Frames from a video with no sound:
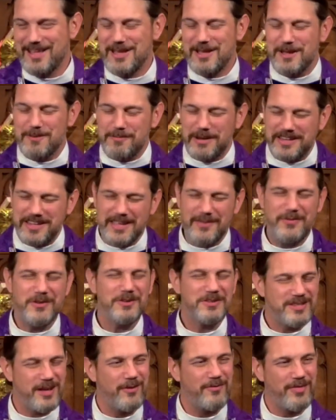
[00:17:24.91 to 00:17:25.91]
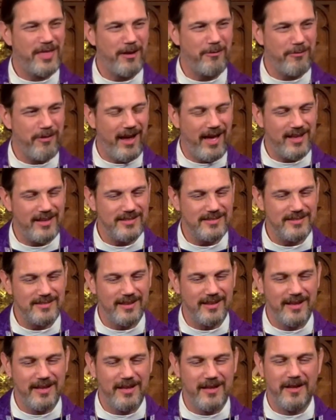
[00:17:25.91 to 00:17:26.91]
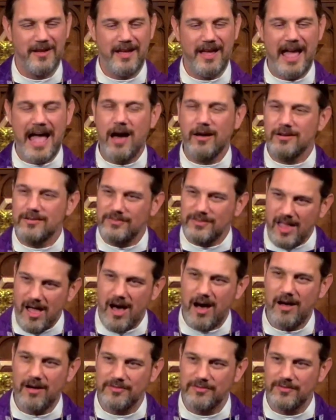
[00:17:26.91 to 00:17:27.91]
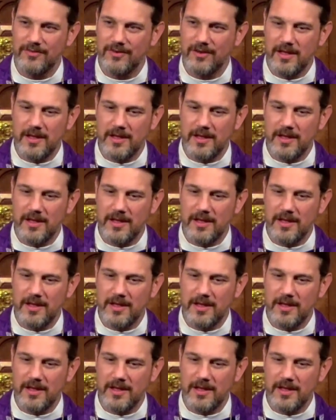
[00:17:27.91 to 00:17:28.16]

But give yourself that rest out of love.